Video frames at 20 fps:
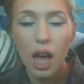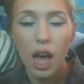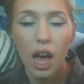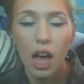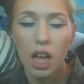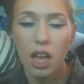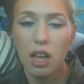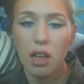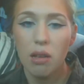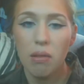
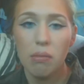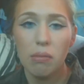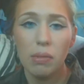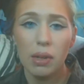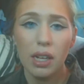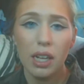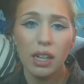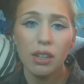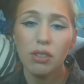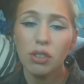Um,
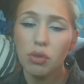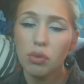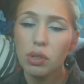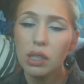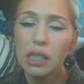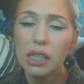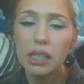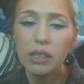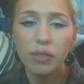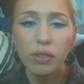it was
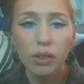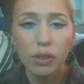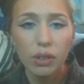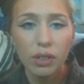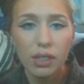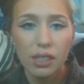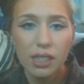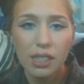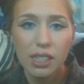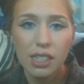really
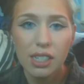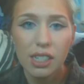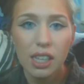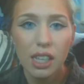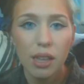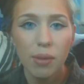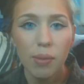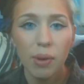difficult to sleep.